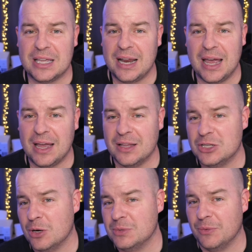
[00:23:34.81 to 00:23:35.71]
today in
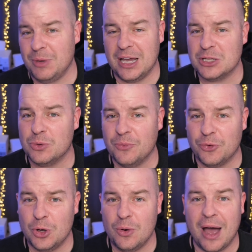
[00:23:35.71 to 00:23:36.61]
terms of me answering
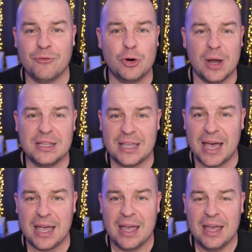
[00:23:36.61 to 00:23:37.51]
for you. Have a great
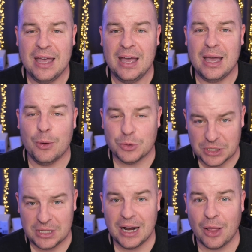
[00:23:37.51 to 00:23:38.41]
day, and we'll
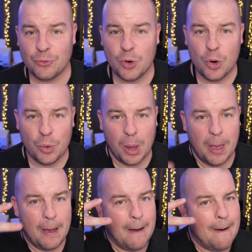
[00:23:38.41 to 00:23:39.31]
see you down the road.
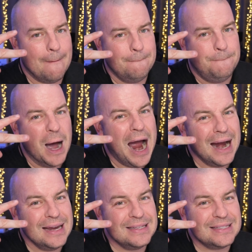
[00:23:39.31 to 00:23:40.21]

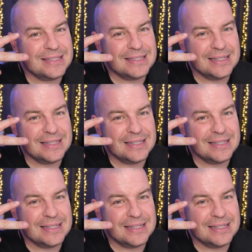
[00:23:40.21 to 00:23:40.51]
Peace.